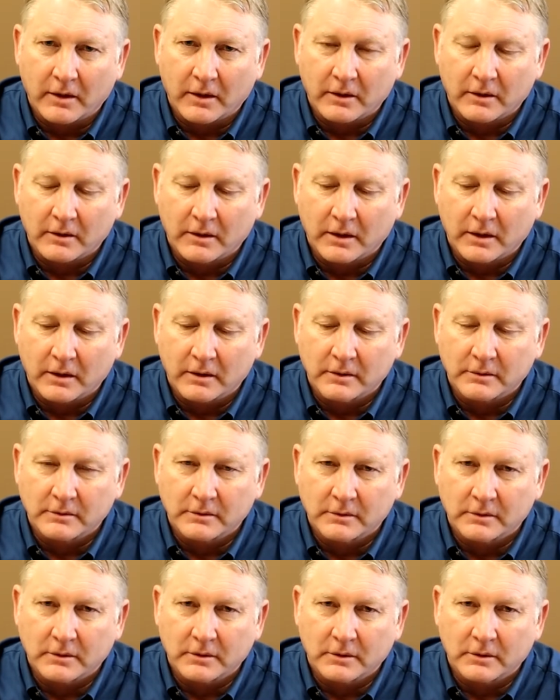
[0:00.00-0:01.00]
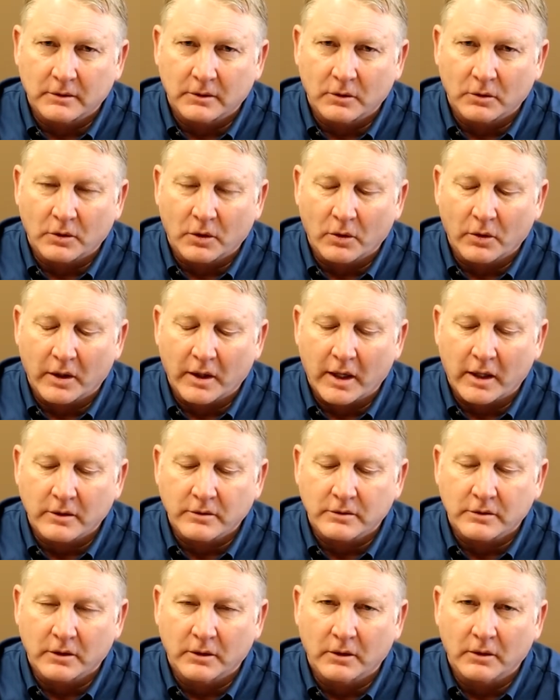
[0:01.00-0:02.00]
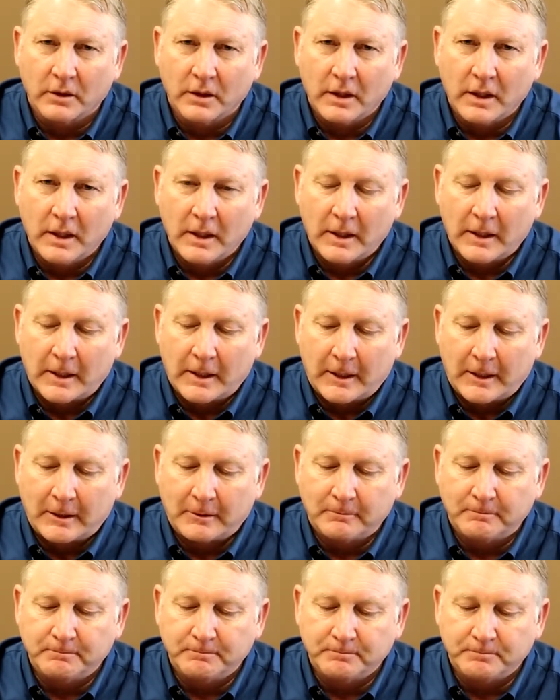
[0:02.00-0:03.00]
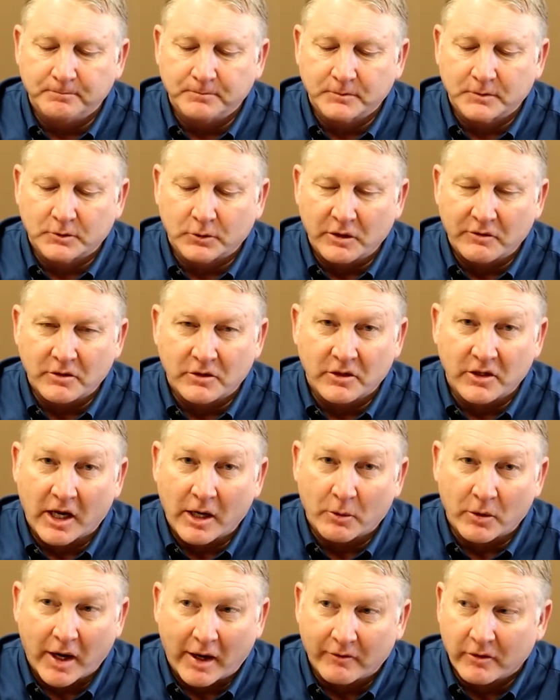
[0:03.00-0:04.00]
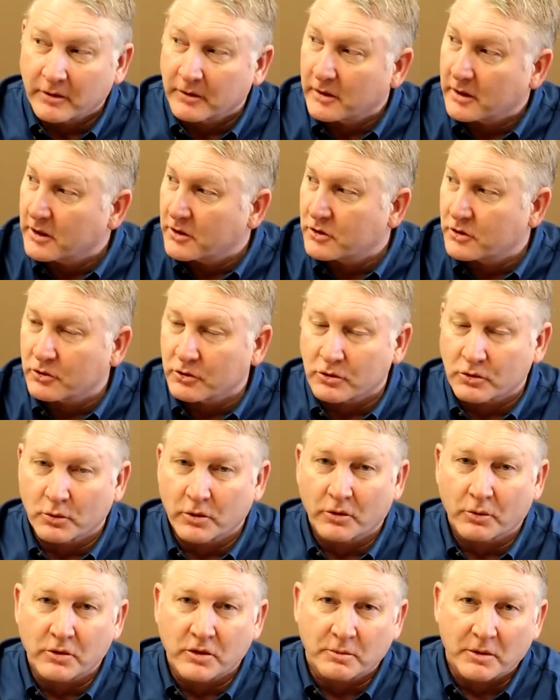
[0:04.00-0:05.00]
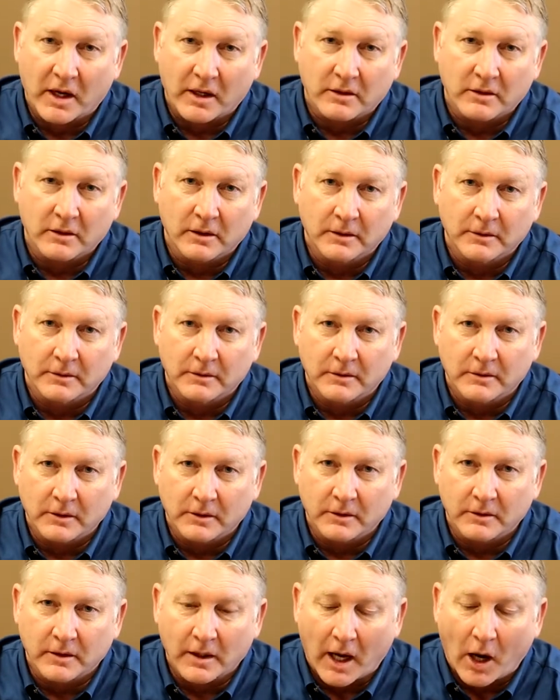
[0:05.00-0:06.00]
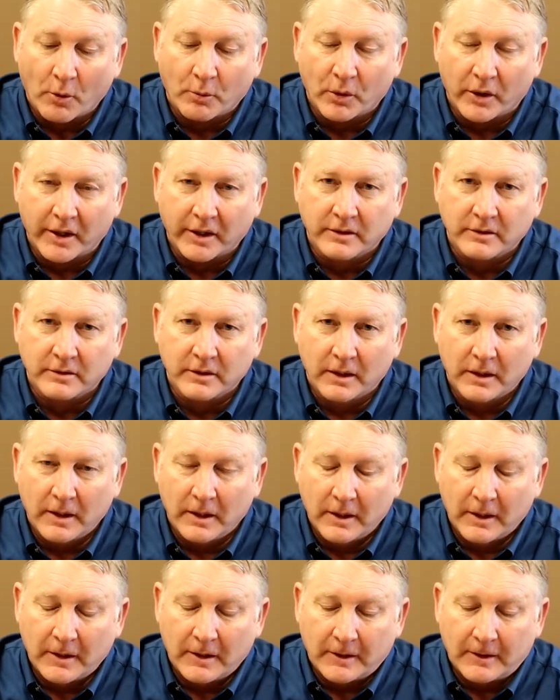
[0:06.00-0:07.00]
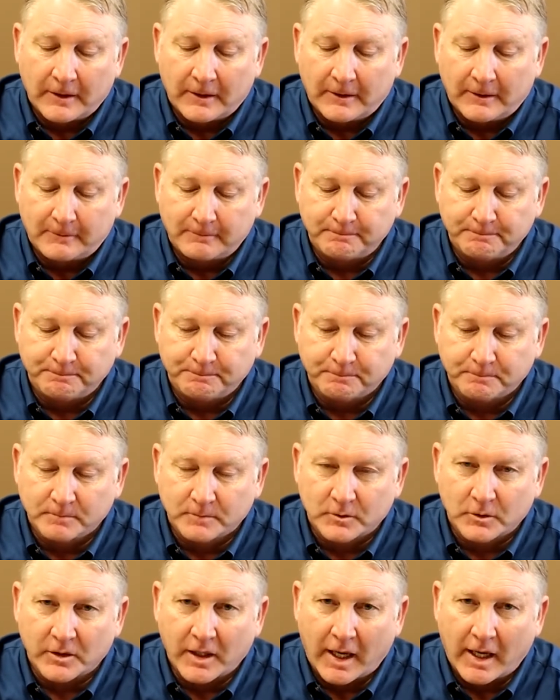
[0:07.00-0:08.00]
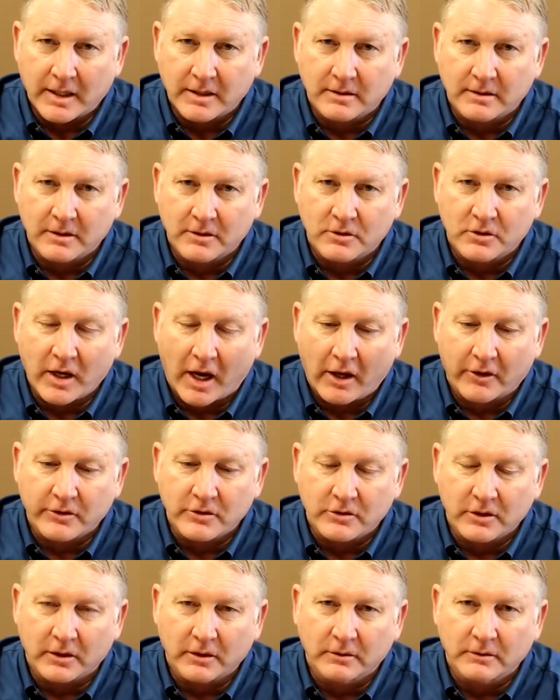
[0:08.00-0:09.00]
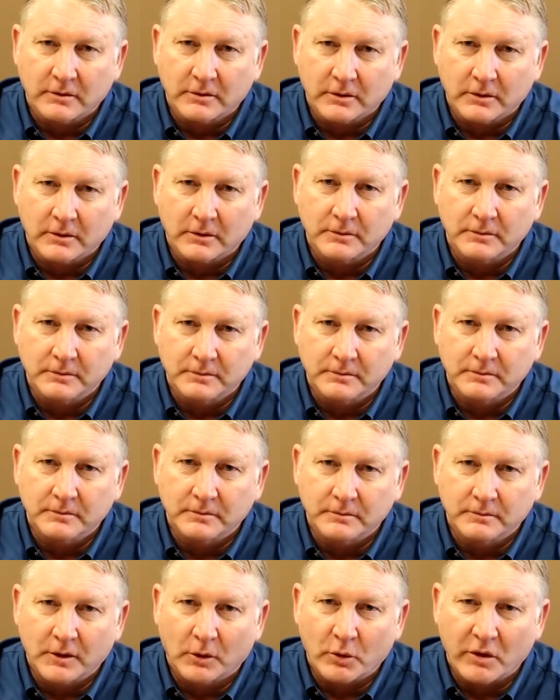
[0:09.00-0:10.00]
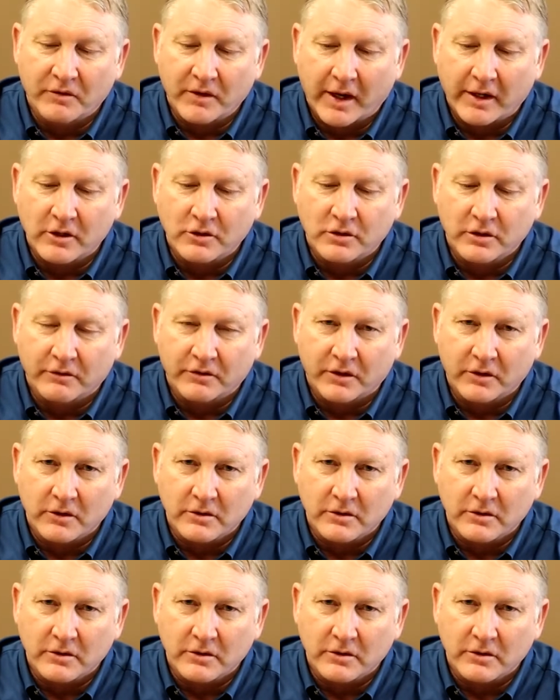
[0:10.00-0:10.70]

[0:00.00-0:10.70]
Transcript: of the uh, whole courthouse. So um, so even today we're having issues with respect to to the outbreaks. Um, so yeah, it's, it's challenging. So, but we've had to shift